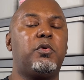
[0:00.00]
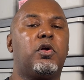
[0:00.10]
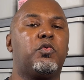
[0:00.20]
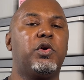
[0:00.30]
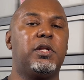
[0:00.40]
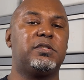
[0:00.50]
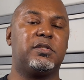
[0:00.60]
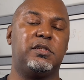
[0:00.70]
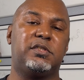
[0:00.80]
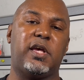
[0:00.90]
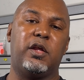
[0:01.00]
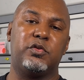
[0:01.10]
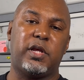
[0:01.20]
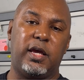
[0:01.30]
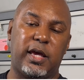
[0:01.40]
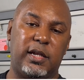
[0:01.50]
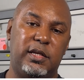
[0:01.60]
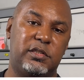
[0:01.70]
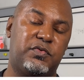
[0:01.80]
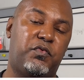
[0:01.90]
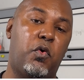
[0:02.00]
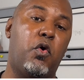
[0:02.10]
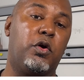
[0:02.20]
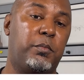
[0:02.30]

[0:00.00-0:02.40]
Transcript: going to realistically say it'll take at least 4